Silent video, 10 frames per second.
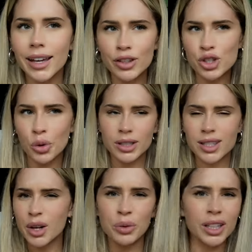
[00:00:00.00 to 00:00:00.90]
And the shorts,
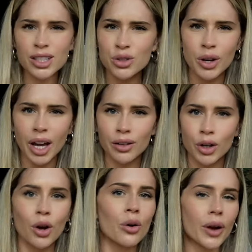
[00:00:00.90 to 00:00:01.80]
they really do kind of
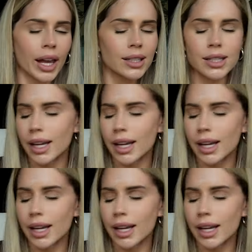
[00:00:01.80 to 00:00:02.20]
go hand in